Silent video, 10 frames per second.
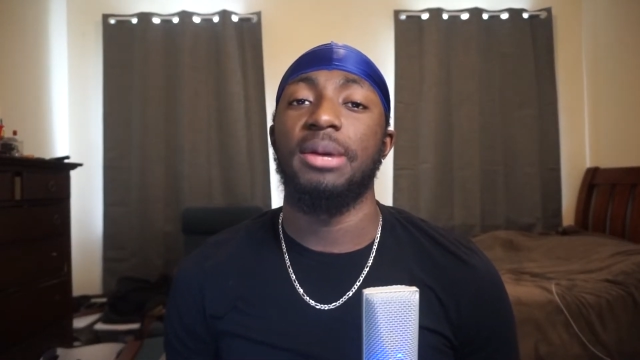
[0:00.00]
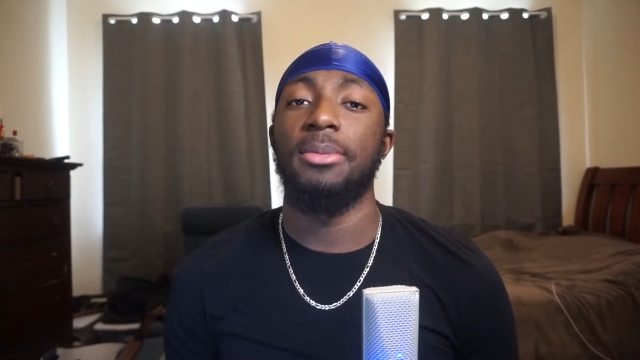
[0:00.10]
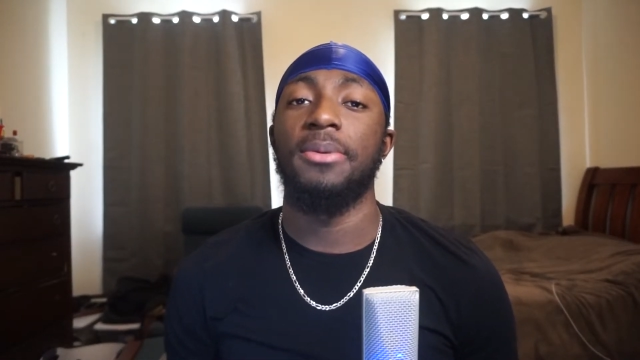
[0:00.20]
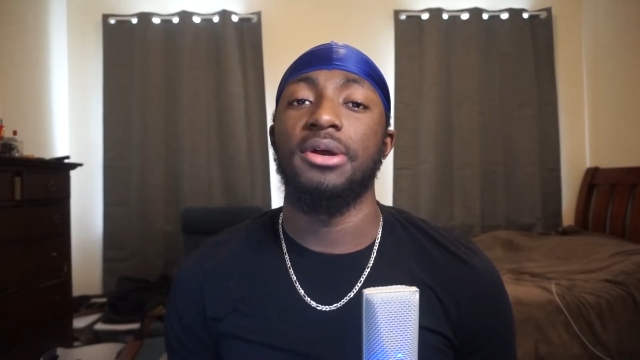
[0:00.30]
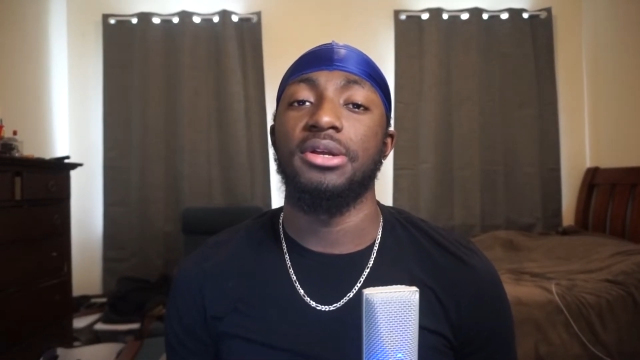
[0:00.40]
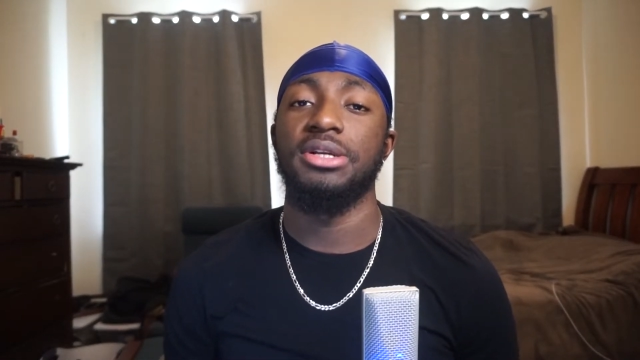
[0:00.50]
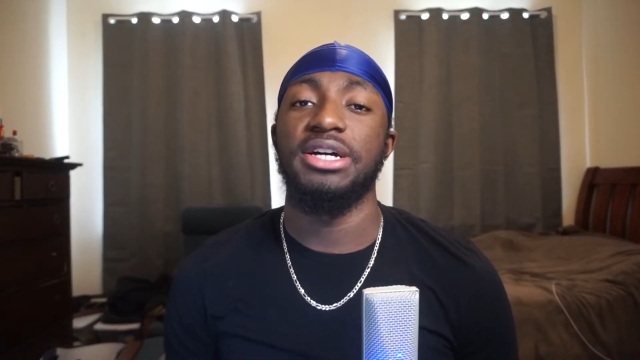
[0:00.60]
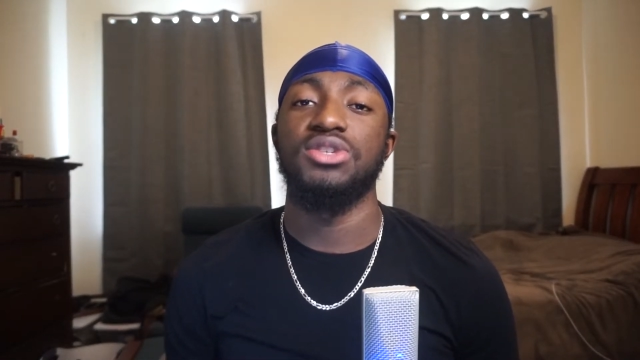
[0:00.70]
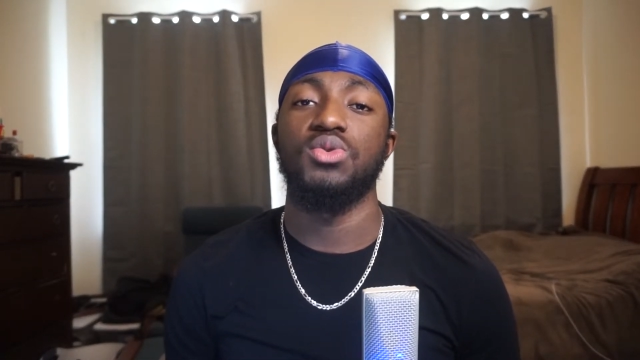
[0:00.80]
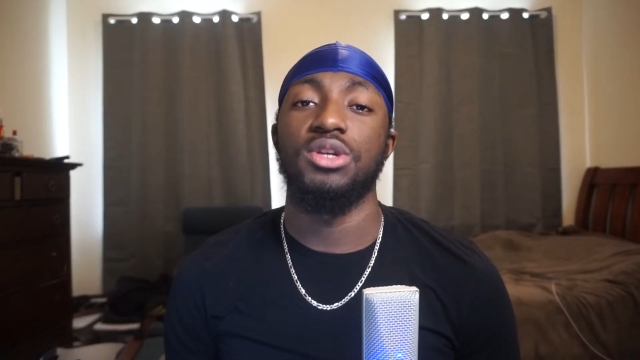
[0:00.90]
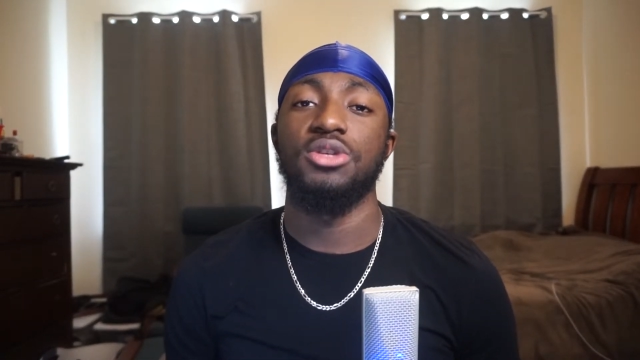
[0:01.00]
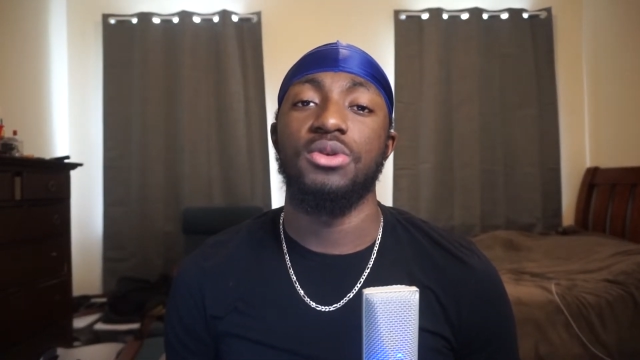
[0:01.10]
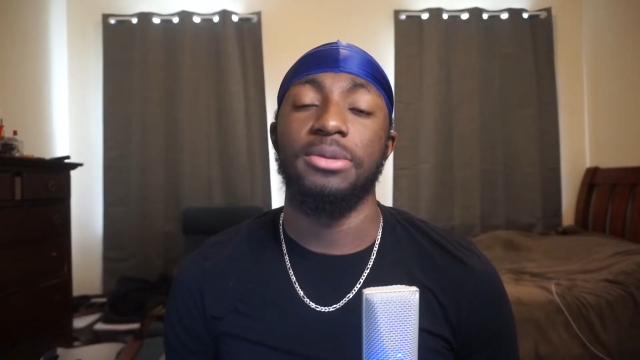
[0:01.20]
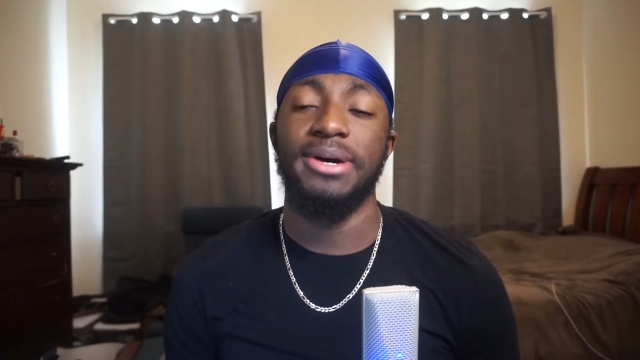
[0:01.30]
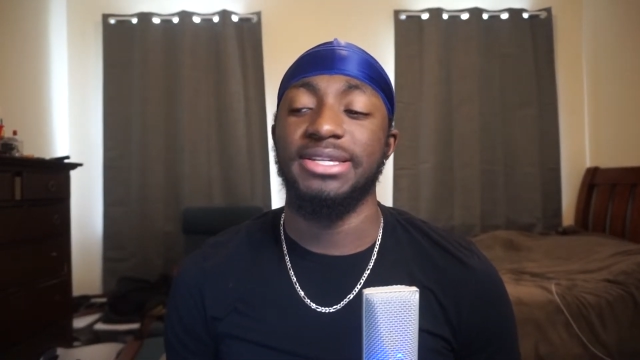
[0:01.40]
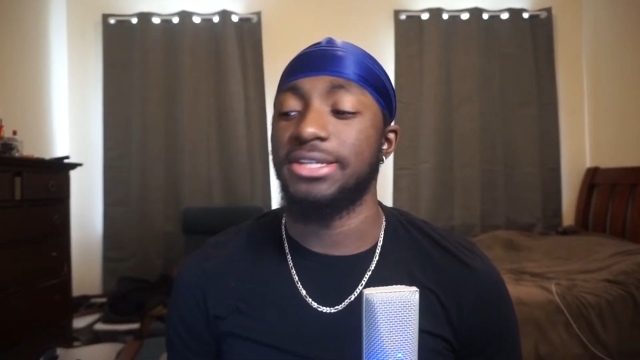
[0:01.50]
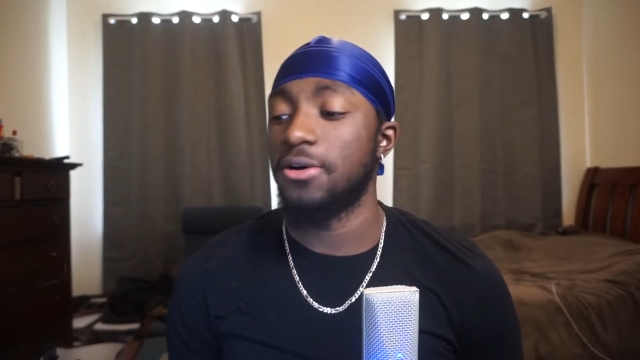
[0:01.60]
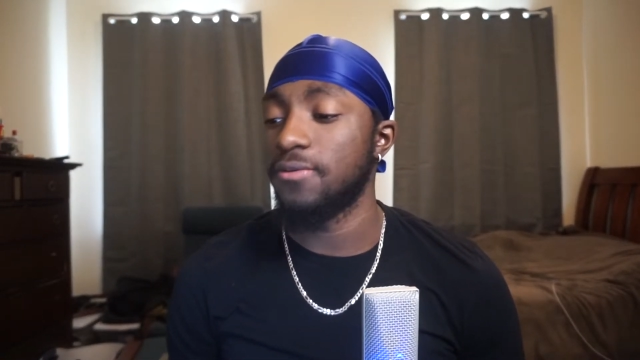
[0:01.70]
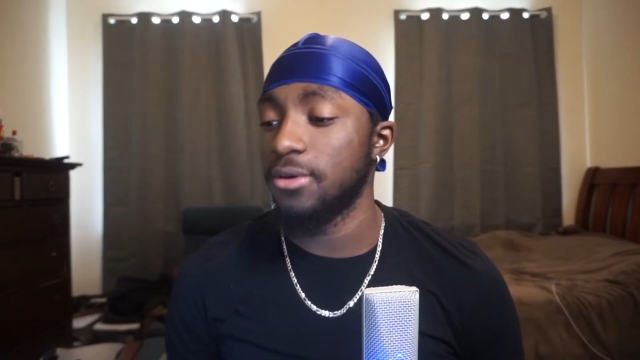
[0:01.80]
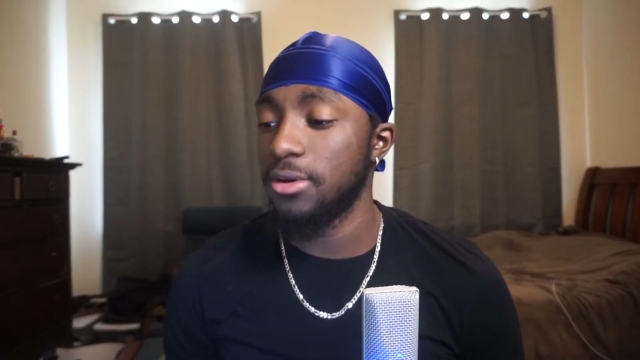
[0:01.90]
I'm a part of the class of 2020 myself.